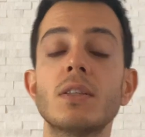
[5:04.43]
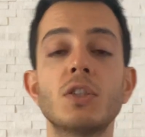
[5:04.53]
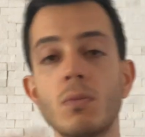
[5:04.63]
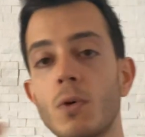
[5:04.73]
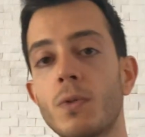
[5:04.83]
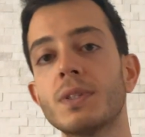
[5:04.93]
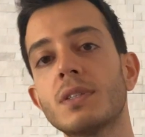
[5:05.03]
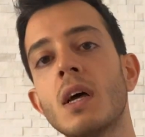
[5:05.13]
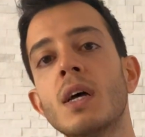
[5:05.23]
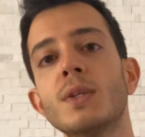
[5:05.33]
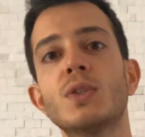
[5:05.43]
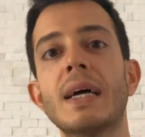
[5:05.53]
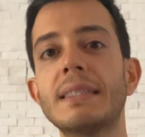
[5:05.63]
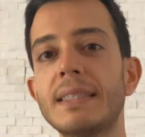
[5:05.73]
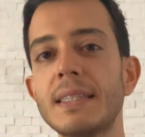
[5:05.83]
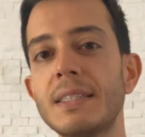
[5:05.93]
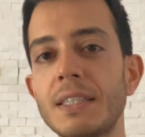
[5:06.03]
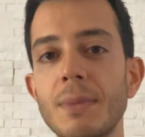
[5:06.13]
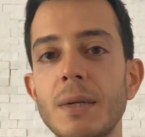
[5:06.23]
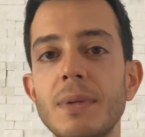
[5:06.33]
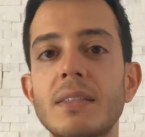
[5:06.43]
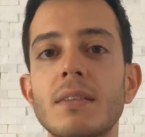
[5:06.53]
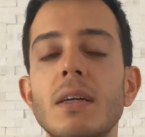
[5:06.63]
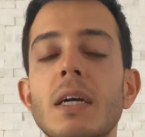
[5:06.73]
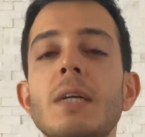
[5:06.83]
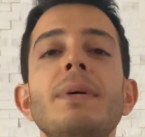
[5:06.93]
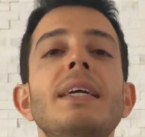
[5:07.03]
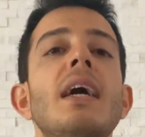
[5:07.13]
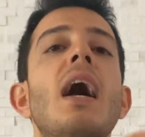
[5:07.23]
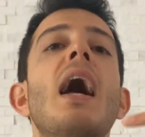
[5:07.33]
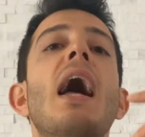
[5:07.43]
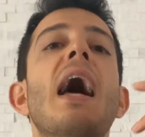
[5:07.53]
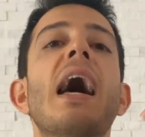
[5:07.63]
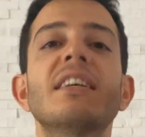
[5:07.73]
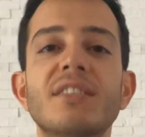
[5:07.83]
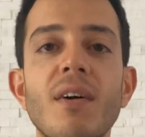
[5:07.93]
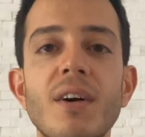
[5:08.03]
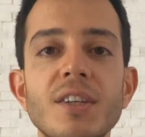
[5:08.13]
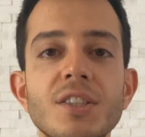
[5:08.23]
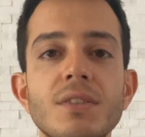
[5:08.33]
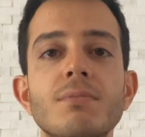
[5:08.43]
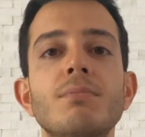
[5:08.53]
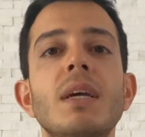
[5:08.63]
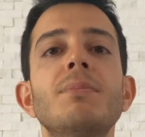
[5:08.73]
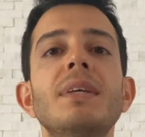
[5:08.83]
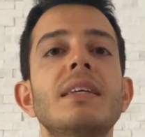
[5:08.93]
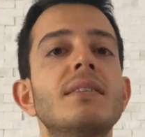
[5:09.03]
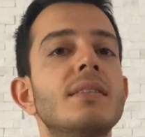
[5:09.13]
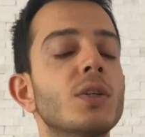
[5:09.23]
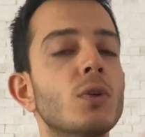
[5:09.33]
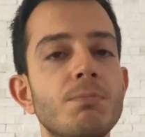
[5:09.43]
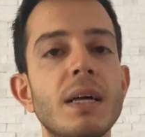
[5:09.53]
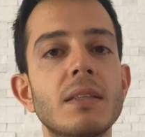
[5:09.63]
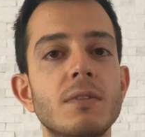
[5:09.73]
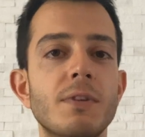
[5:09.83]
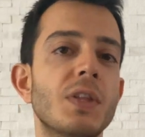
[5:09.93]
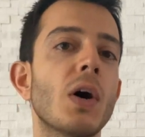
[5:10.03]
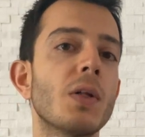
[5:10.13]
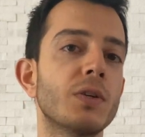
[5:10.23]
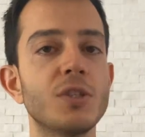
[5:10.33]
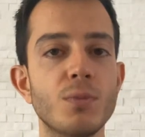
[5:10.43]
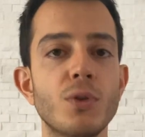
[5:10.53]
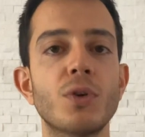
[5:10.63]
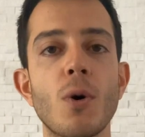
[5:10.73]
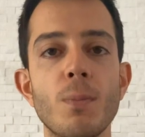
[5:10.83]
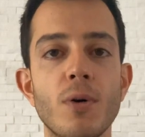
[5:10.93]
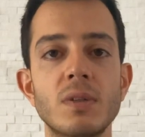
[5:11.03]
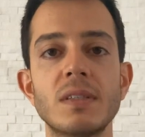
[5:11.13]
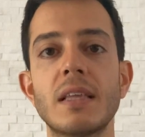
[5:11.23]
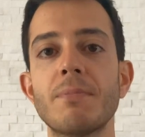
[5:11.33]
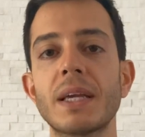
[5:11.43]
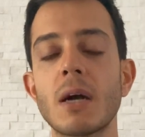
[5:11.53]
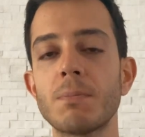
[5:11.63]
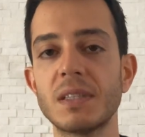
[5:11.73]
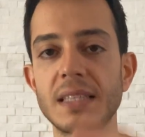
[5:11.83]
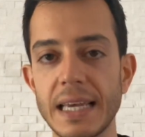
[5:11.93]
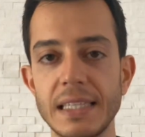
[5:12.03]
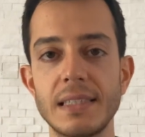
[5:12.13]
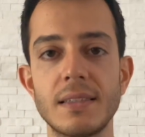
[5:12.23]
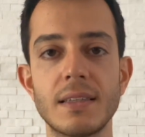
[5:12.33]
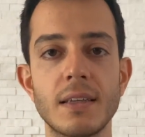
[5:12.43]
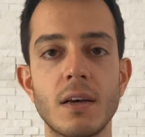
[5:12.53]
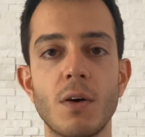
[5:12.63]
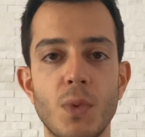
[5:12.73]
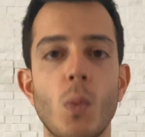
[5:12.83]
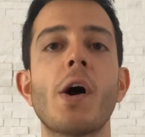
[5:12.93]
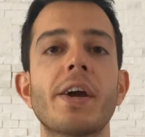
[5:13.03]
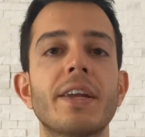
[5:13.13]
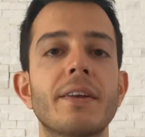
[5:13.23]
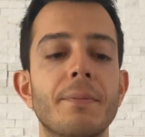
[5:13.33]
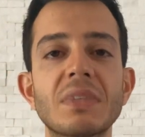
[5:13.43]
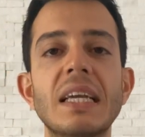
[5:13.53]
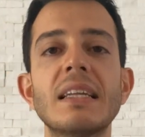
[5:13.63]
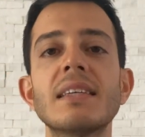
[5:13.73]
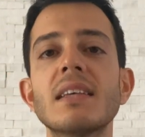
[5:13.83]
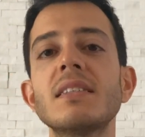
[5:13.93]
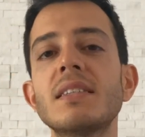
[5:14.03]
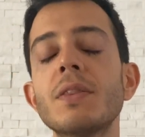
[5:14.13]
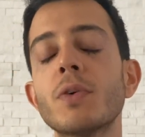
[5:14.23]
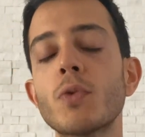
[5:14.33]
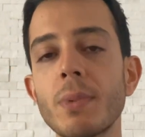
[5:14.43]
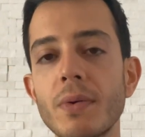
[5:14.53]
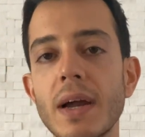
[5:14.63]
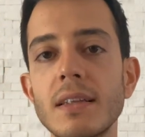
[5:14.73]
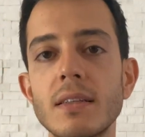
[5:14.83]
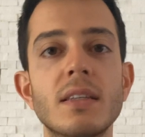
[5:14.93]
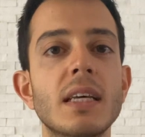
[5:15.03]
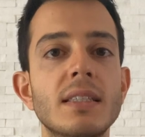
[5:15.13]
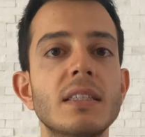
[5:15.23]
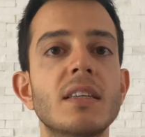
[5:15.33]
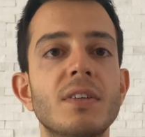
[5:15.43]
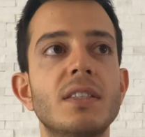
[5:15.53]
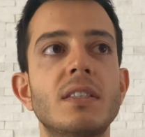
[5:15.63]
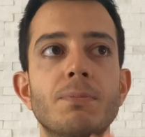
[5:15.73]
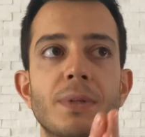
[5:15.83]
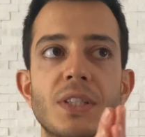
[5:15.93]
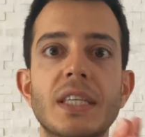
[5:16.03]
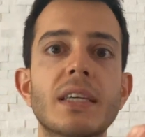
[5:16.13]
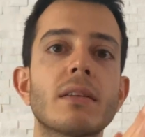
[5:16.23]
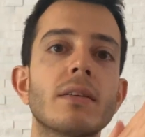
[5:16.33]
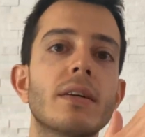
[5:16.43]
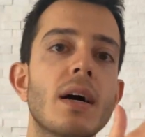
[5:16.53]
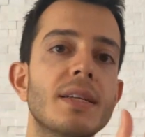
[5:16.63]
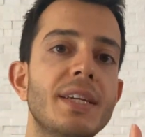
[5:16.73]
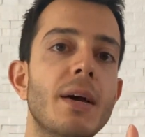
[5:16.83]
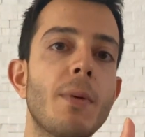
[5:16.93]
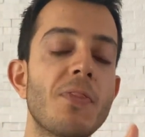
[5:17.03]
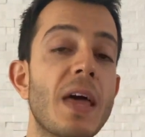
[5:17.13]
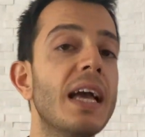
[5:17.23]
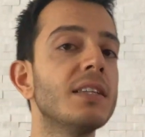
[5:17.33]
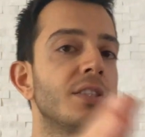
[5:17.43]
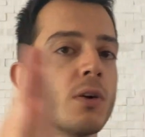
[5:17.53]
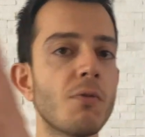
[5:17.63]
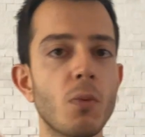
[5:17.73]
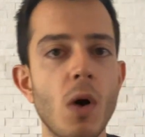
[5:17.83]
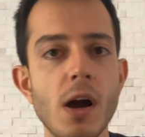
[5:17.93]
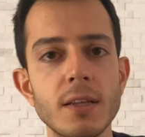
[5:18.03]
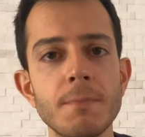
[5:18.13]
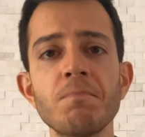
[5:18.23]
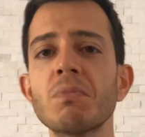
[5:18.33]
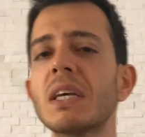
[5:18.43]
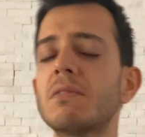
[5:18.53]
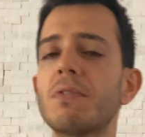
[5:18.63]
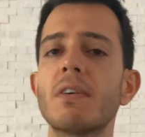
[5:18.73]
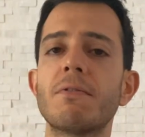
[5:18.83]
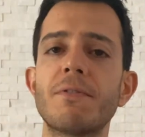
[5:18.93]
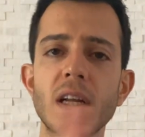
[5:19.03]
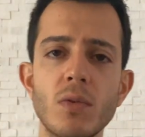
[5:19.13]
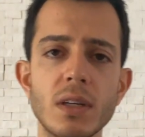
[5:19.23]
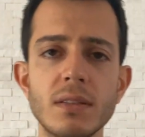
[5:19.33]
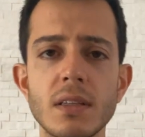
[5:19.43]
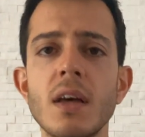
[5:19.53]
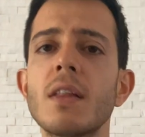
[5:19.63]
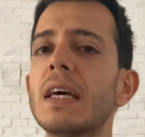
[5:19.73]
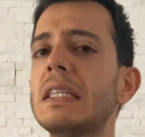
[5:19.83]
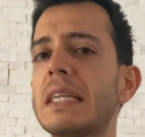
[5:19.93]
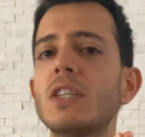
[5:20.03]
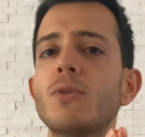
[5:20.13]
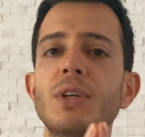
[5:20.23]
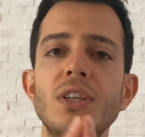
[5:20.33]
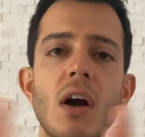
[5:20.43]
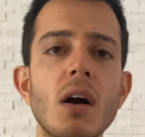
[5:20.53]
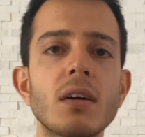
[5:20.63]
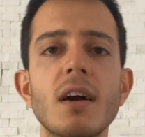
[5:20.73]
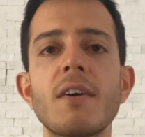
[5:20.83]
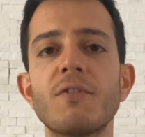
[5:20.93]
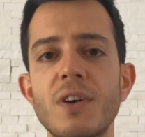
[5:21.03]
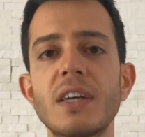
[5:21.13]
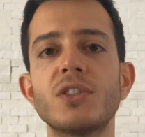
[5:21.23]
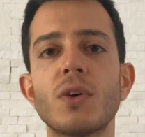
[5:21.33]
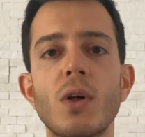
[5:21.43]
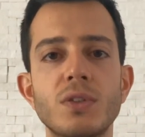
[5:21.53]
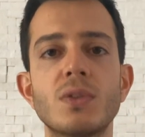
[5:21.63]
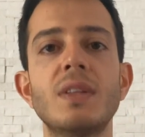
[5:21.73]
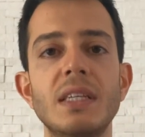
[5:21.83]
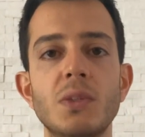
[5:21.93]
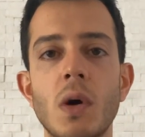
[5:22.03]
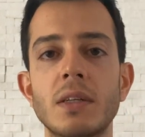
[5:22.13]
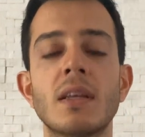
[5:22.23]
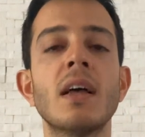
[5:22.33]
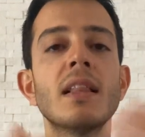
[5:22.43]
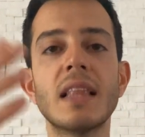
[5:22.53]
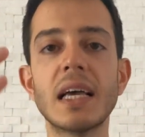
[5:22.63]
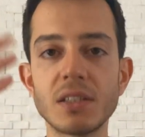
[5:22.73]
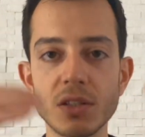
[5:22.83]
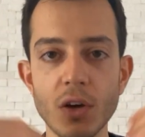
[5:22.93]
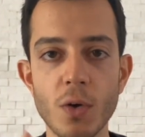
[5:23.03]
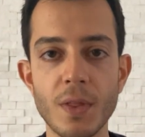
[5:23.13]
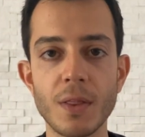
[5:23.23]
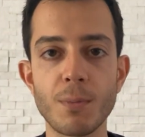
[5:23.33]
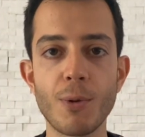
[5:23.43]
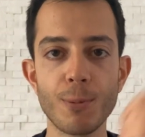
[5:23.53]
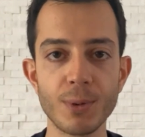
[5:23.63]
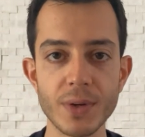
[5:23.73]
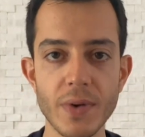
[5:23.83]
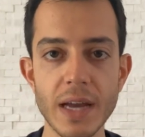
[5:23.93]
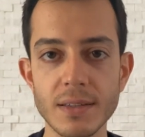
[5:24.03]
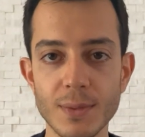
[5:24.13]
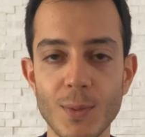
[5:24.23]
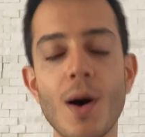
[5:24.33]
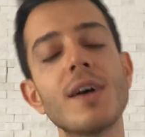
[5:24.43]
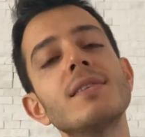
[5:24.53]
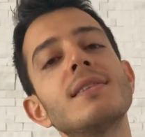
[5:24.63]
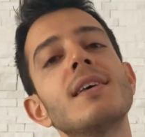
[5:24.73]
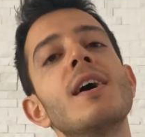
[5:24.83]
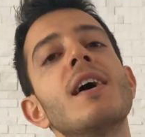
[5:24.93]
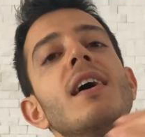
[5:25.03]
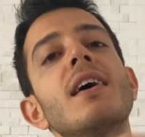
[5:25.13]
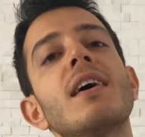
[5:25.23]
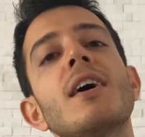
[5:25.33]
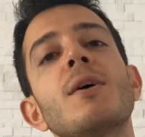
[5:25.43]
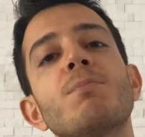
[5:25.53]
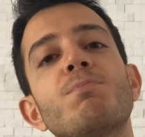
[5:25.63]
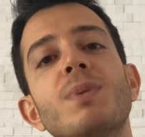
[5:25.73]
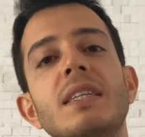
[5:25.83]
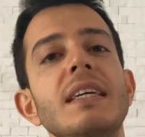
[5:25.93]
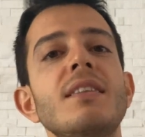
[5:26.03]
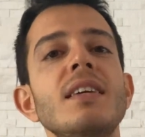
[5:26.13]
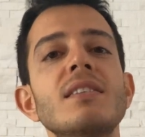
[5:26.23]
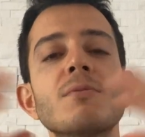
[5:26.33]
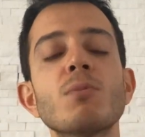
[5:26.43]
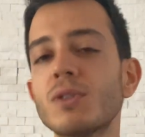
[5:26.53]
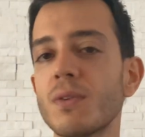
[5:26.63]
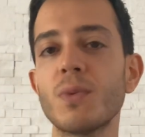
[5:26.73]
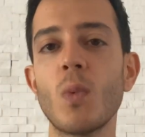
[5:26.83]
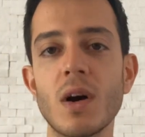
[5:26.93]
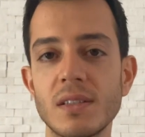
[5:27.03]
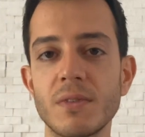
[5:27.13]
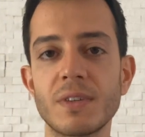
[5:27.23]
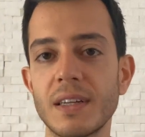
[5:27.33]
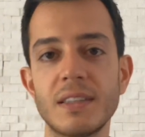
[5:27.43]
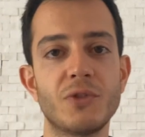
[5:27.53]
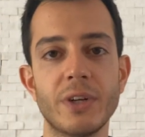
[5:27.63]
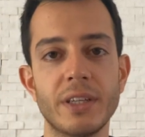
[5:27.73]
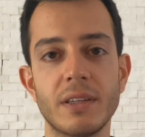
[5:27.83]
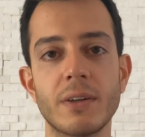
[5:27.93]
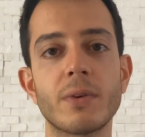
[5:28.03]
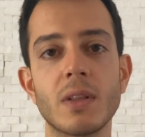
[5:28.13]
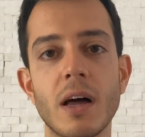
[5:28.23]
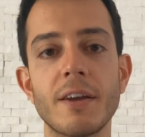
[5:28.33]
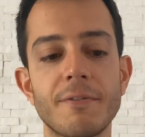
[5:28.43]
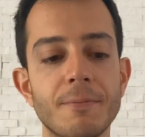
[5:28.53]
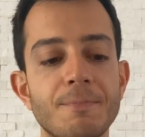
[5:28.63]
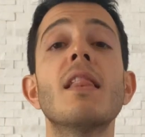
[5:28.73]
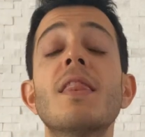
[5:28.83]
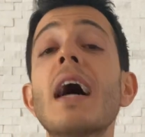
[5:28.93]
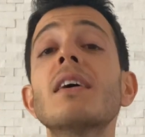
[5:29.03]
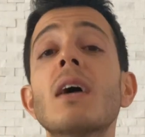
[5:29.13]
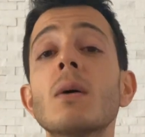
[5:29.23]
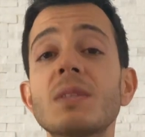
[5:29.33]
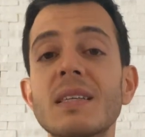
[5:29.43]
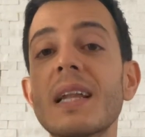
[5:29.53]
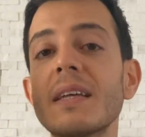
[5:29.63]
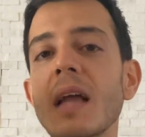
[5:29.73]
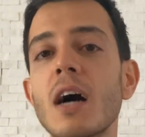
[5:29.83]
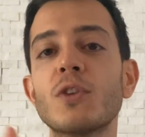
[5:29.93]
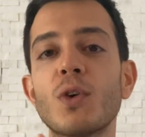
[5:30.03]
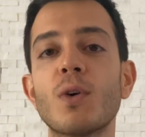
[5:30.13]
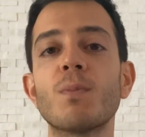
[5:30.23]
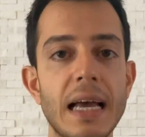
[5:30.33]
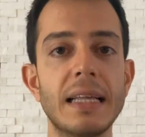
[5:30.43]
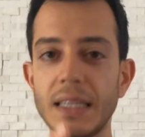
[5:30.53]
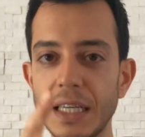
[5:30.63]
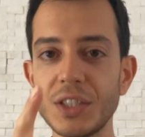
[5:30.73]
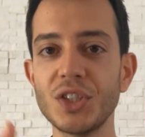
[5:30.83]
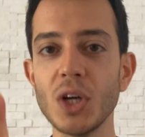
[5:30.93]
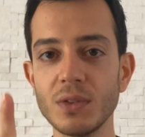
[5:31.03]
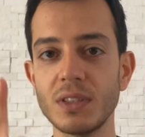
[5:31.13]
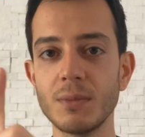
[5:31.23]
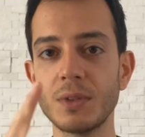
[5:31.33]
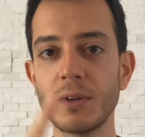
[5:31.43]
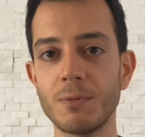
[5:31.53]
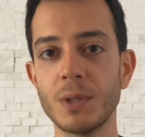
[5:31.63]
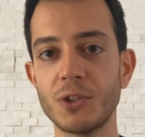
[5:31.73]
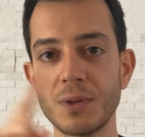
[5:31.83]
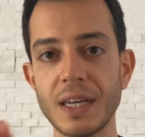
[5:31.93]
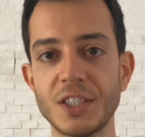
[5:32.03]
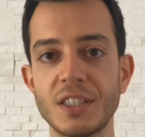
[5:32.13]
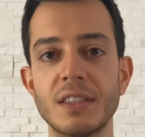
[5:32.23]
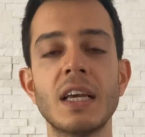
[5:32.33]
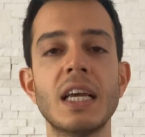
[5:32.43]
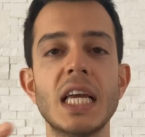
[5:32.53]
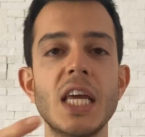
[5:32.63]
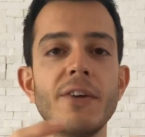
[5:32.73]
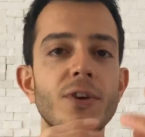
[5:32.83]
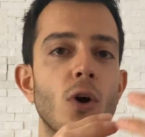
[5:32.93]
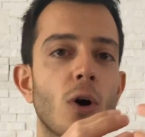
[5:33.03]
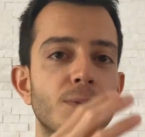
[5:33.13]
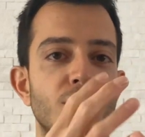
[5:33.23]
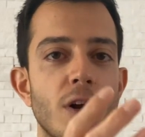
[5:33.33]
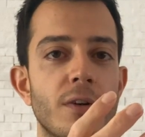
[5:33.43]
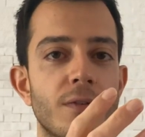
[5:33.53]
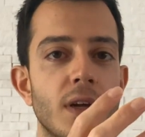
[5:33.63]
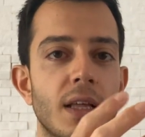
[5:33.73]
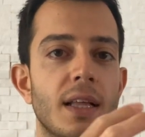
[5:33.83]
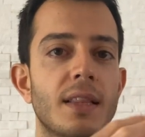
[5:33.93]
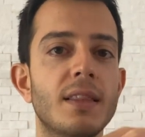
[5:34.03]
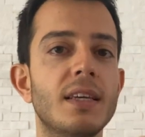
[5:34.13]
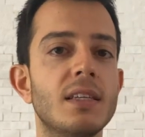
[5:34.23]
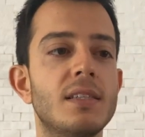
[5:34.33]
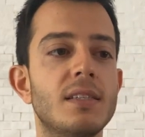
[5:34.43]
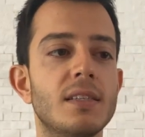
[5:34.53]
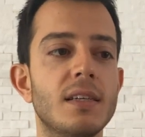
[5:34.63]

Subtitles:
the smoothness. So acidity, maybe it's not going to be as harsh. Maybe it's in a good balance with the other smooth components that make up the taste of the wine. And as I said, the Ruby Red doesn't give us a particular idea about the aging of the wine. It's very frequent. They tend to be young and fresh, also these wines. Less so than the purpley red wines. But these are most of the wines that we're going to drink in our life. Then comes the Granato, and it shows some sort of maturation. If you observe this